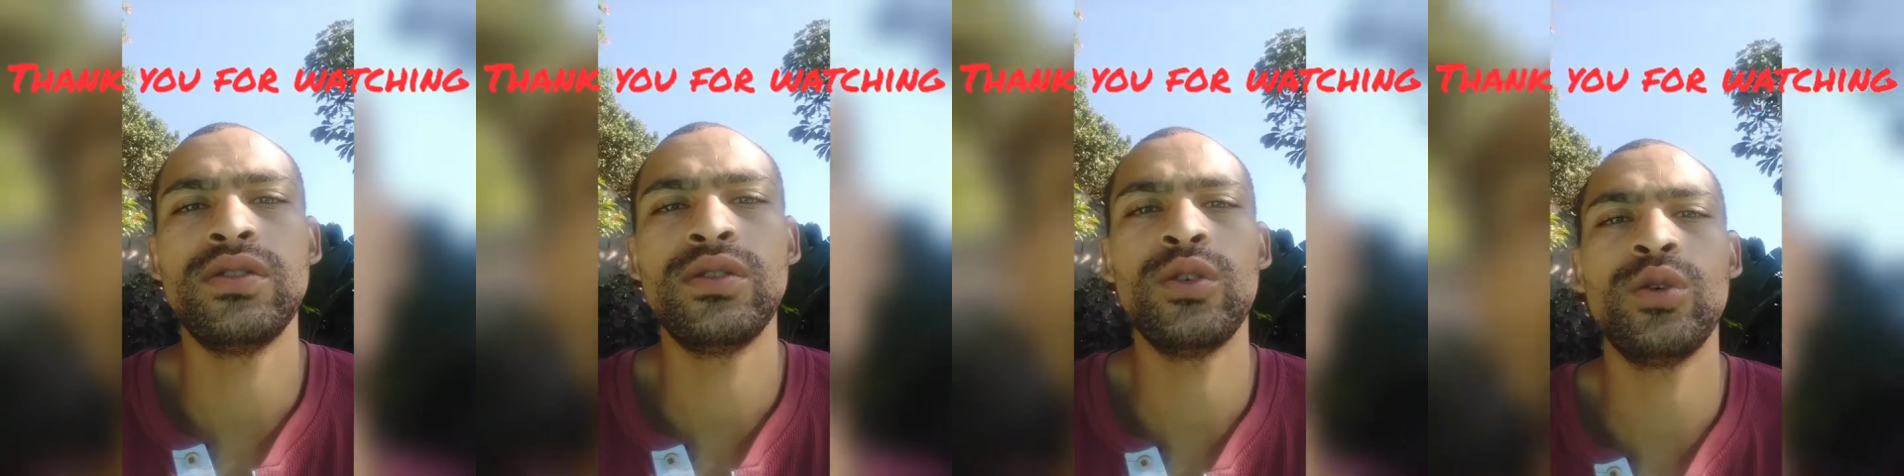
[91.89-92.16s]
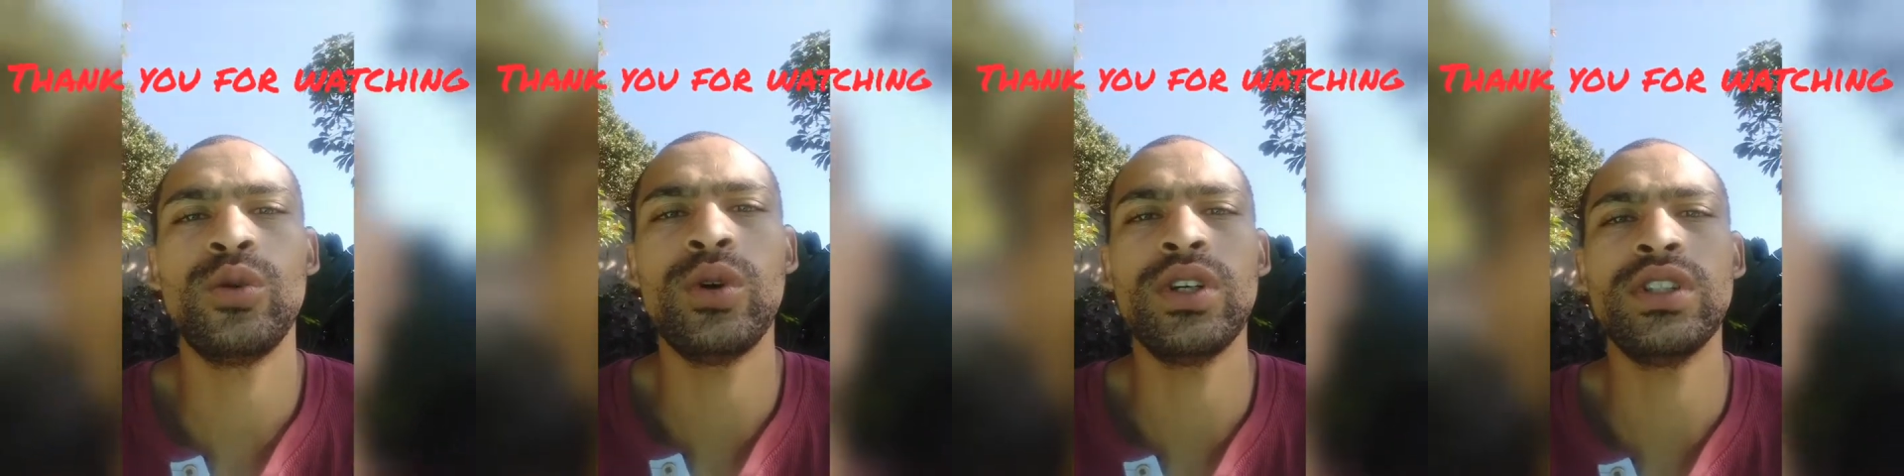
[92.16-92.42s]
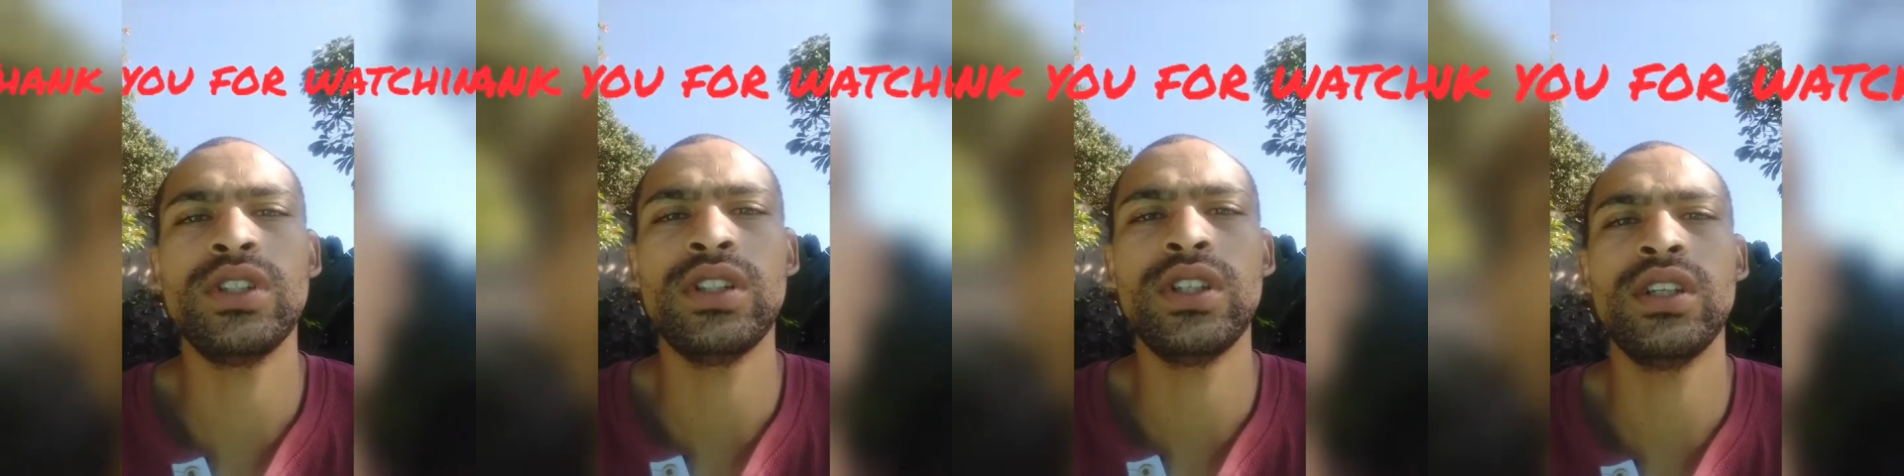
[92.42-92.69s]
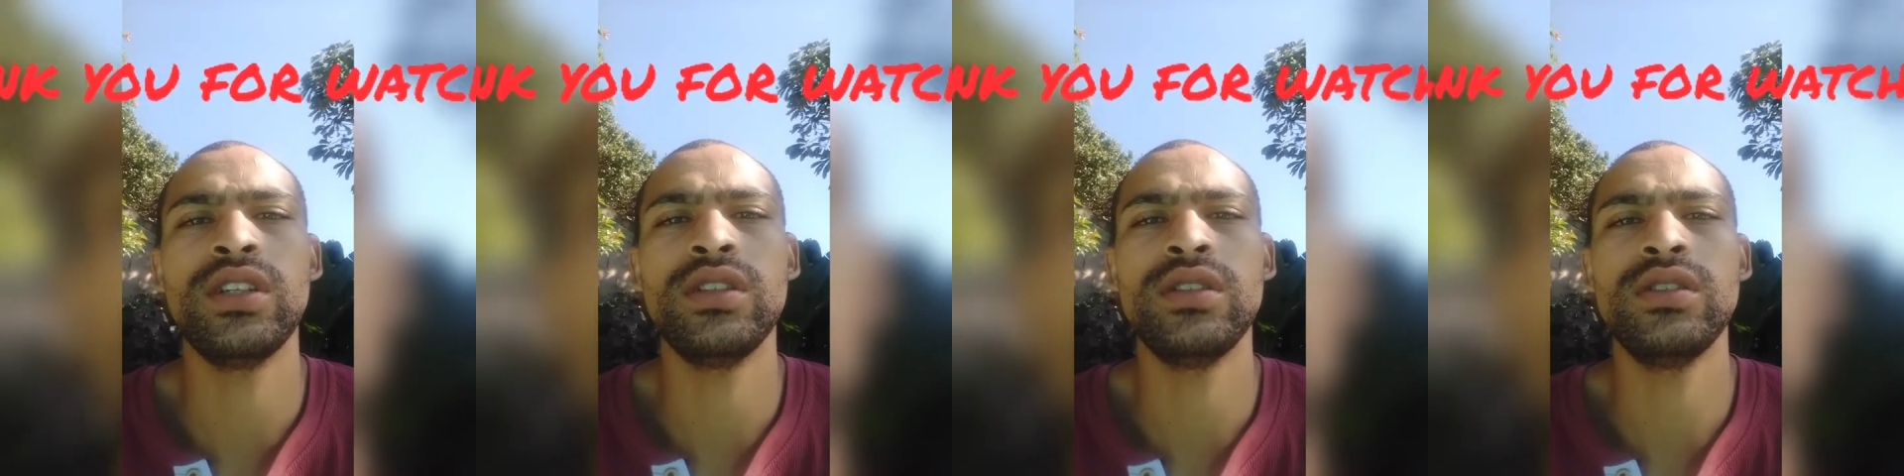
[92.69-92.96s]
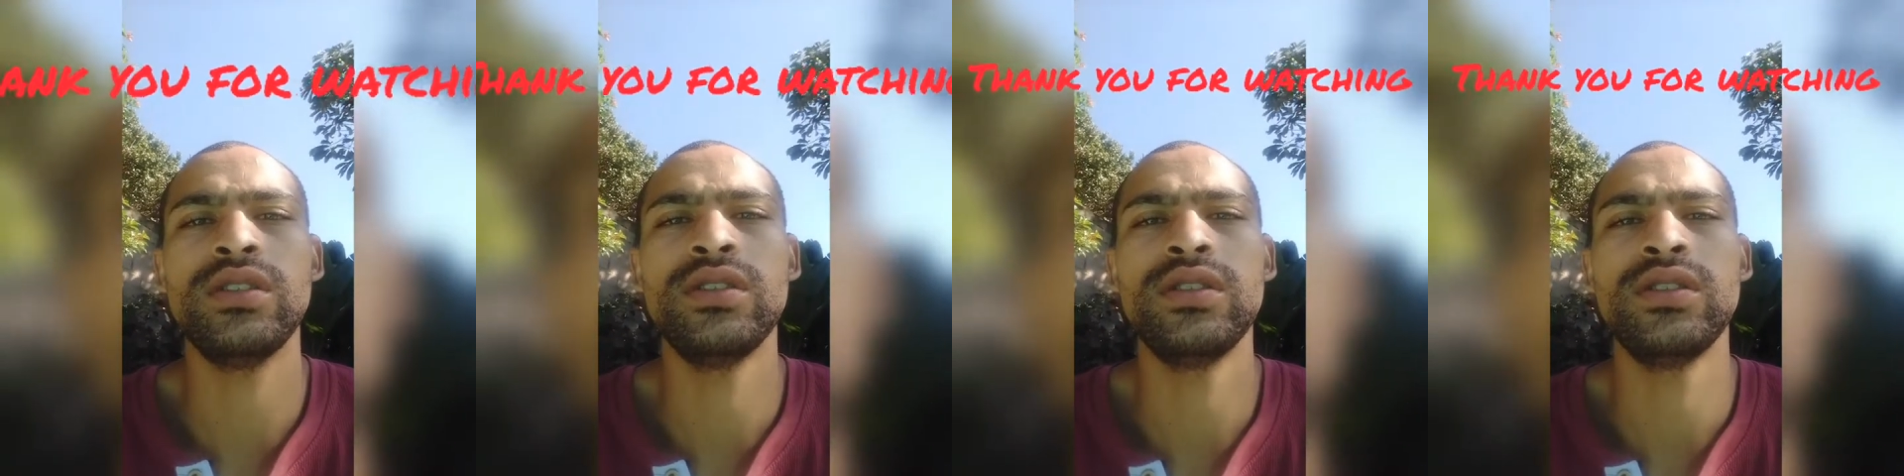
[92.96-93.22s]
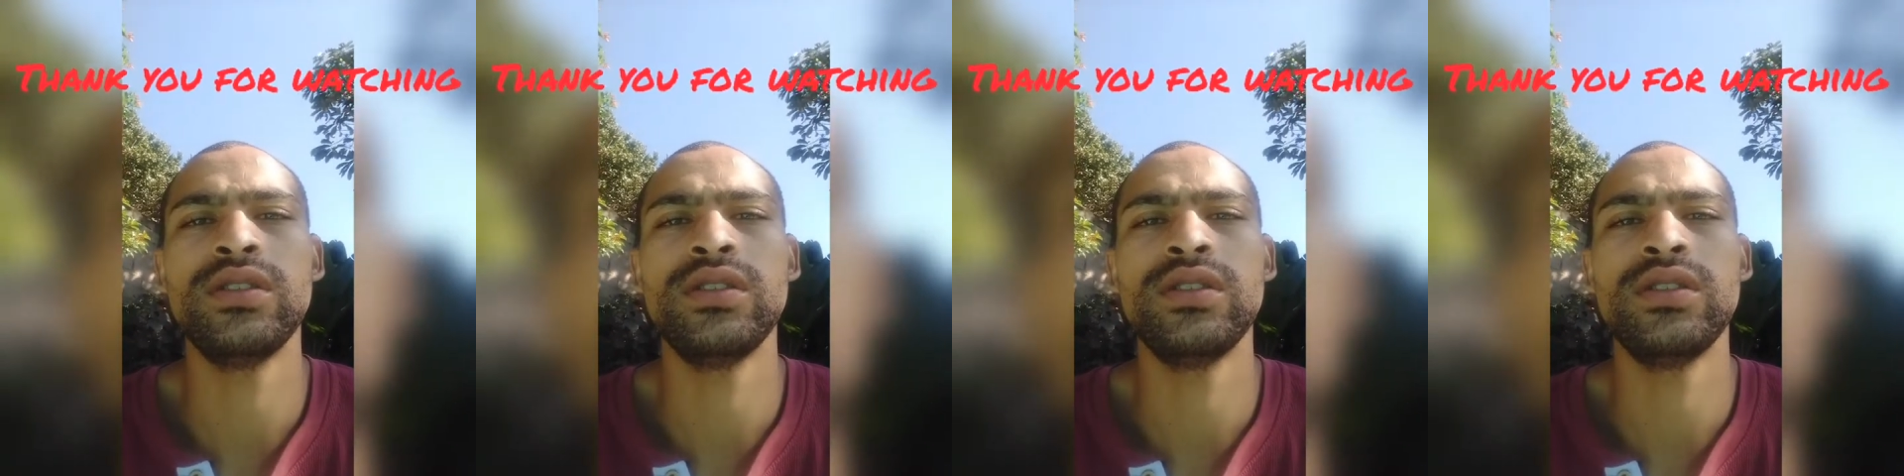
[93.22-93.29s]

for one another.